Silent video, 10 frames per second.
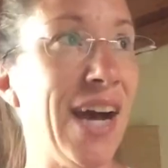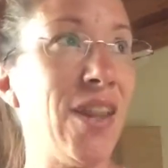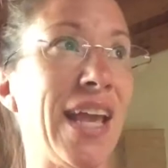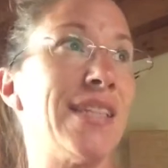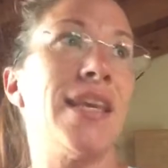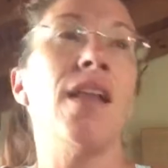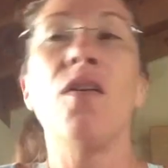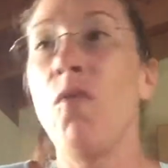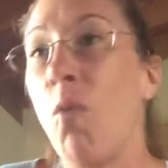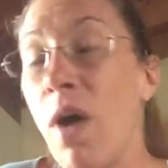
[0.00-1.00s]
On like a scale
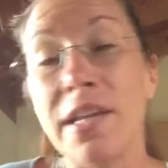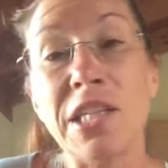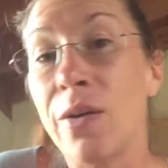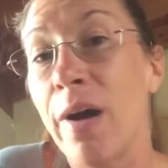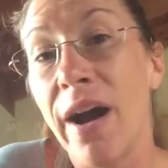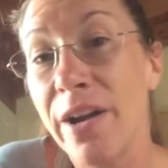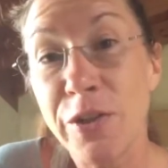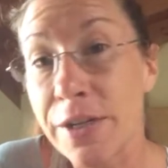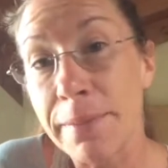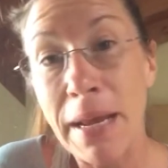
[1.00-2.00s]
of one to a
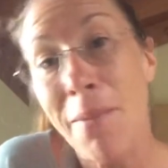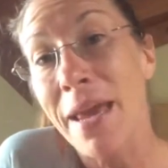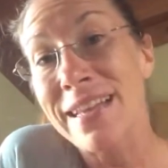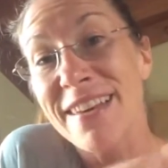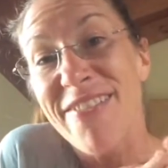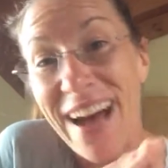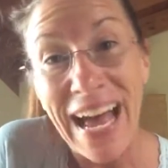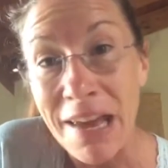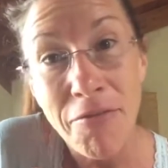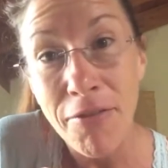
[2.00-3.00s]
hundred, maybe it's a
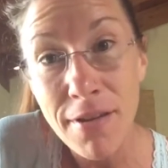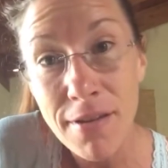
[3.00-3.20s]
five.